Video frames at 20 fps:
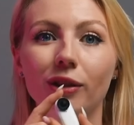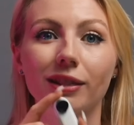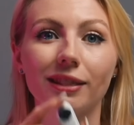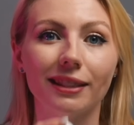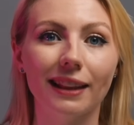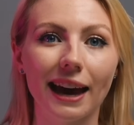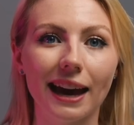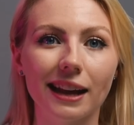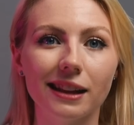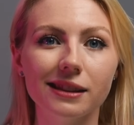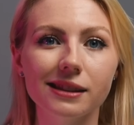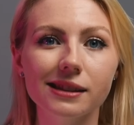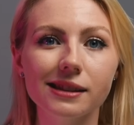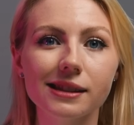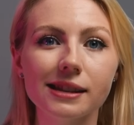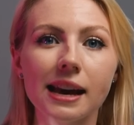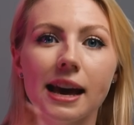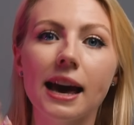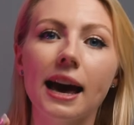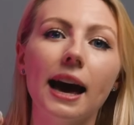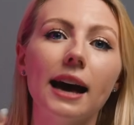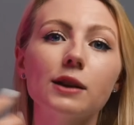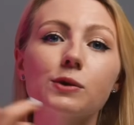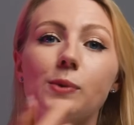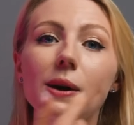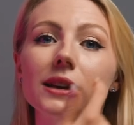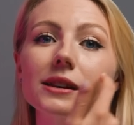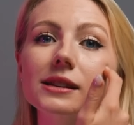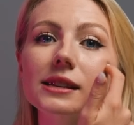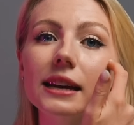lens, as
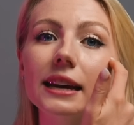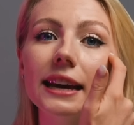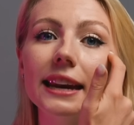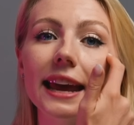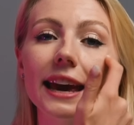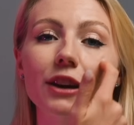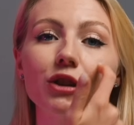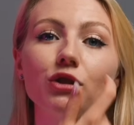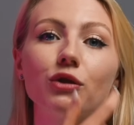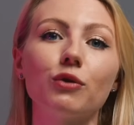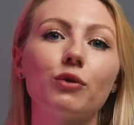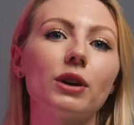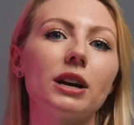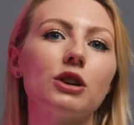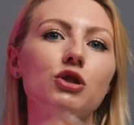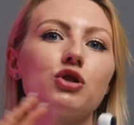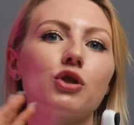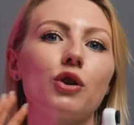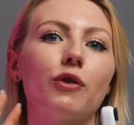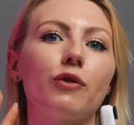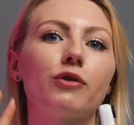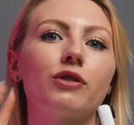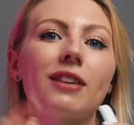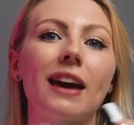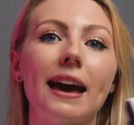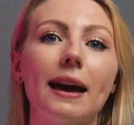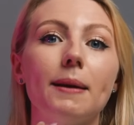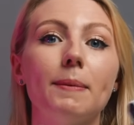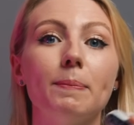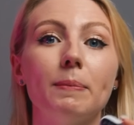well as a connection range of
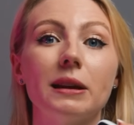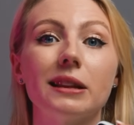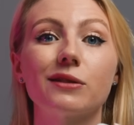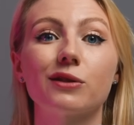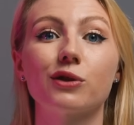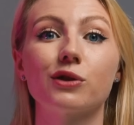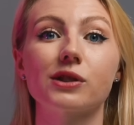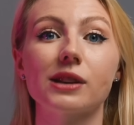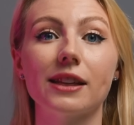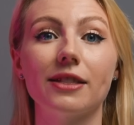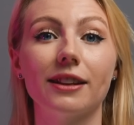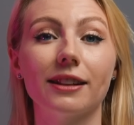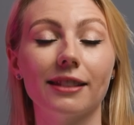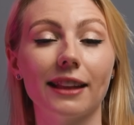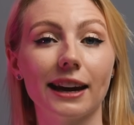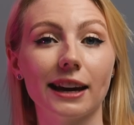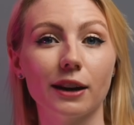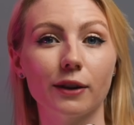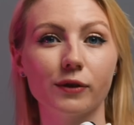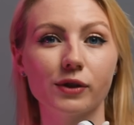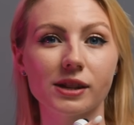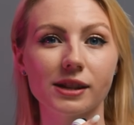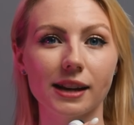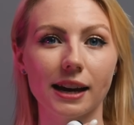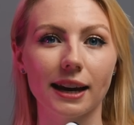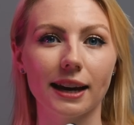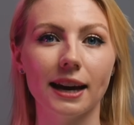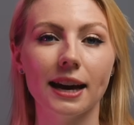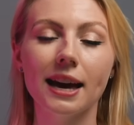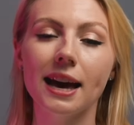10 meters in the line of
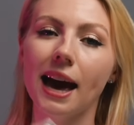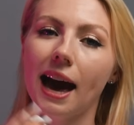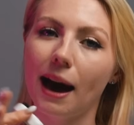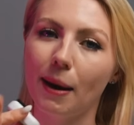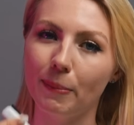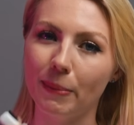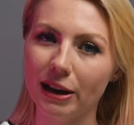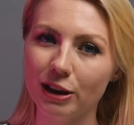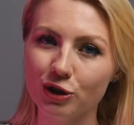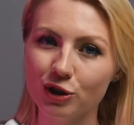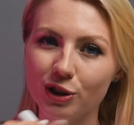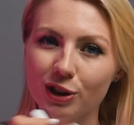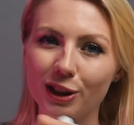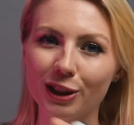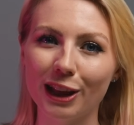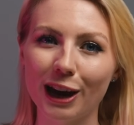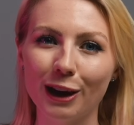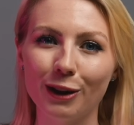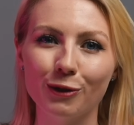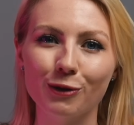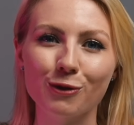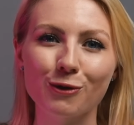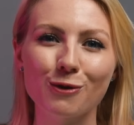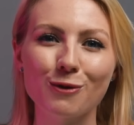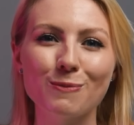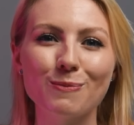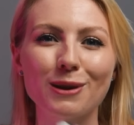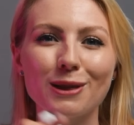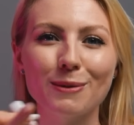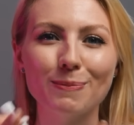sight. I mentioned in the
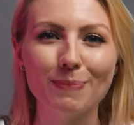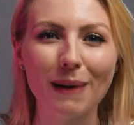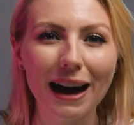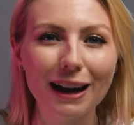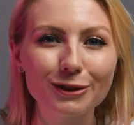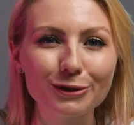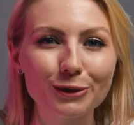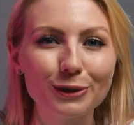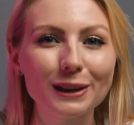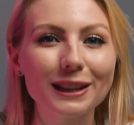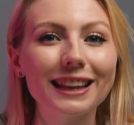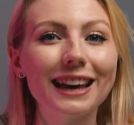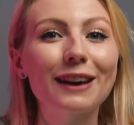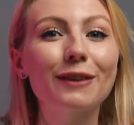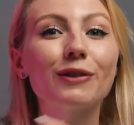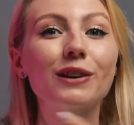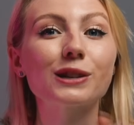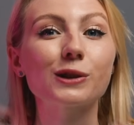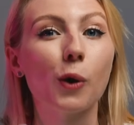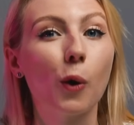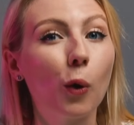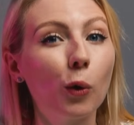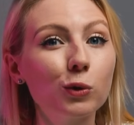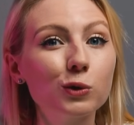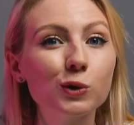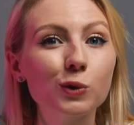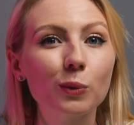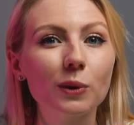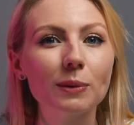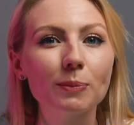intro, but the battery life has
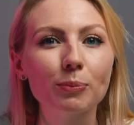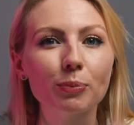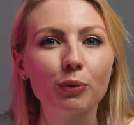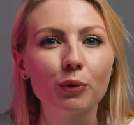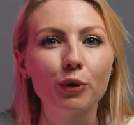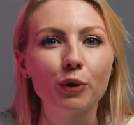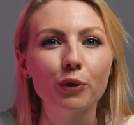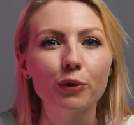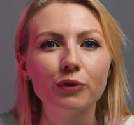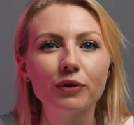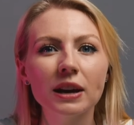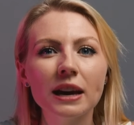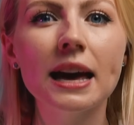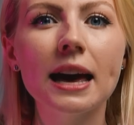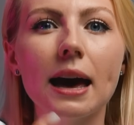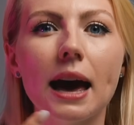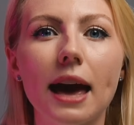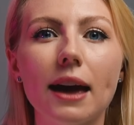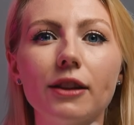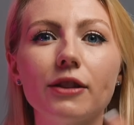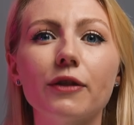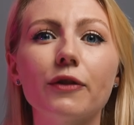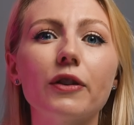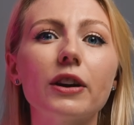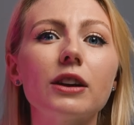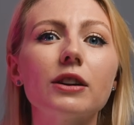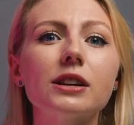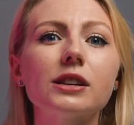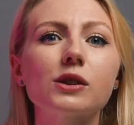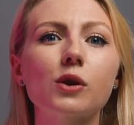also improved. It
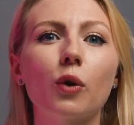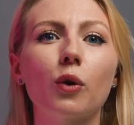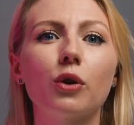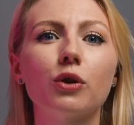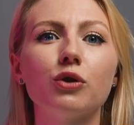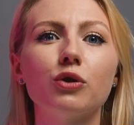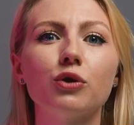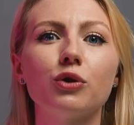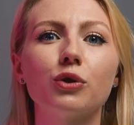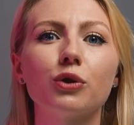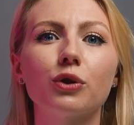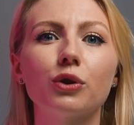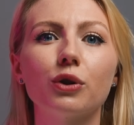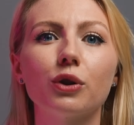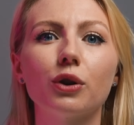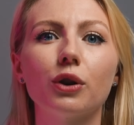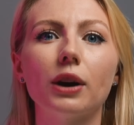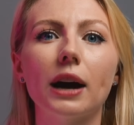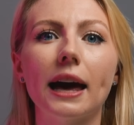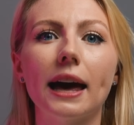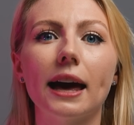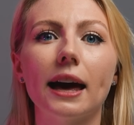varies on your